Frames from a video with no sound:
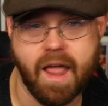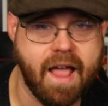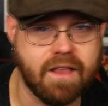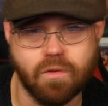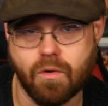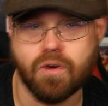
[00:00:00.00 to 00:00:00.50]

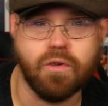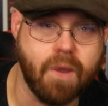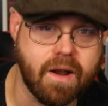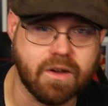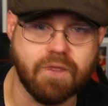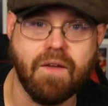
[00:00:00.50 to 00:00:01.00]
actor or a
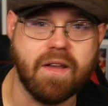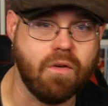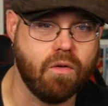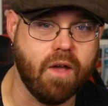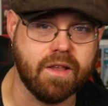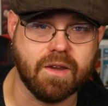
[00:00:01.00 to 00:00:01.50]
director if I
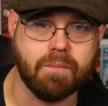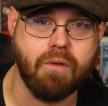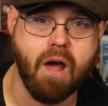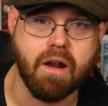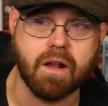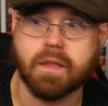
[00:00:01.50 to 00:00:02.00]
don't like their
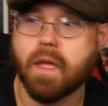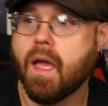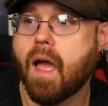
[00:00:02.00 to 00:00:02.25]
product.